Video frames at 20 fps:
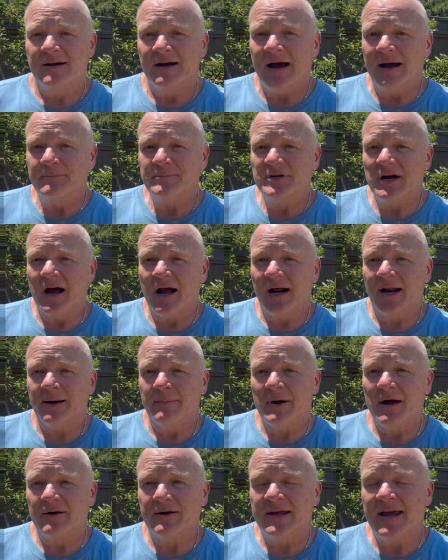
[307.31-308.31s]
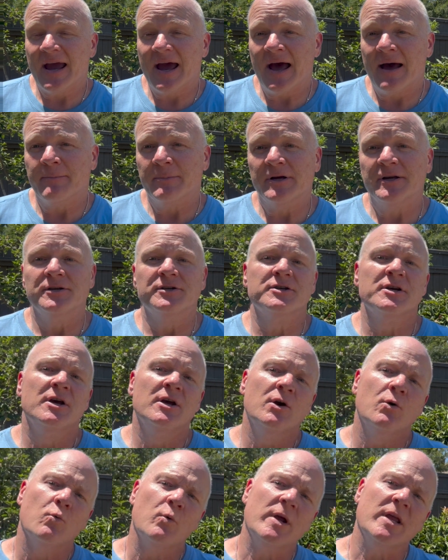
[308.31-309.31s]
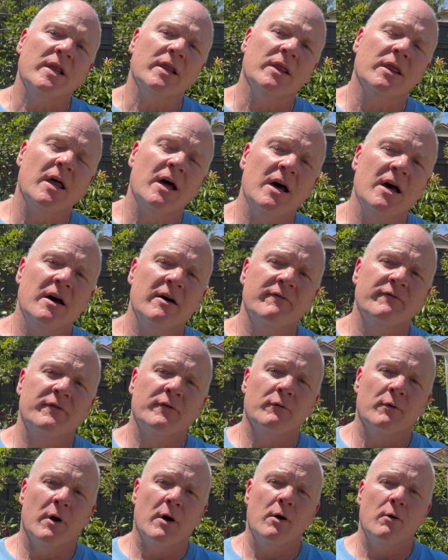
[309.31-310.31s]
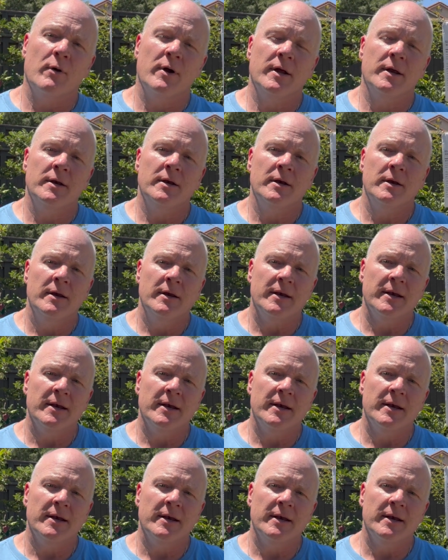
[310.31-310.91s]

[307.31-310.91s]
I'm talking about cabbage. We love growing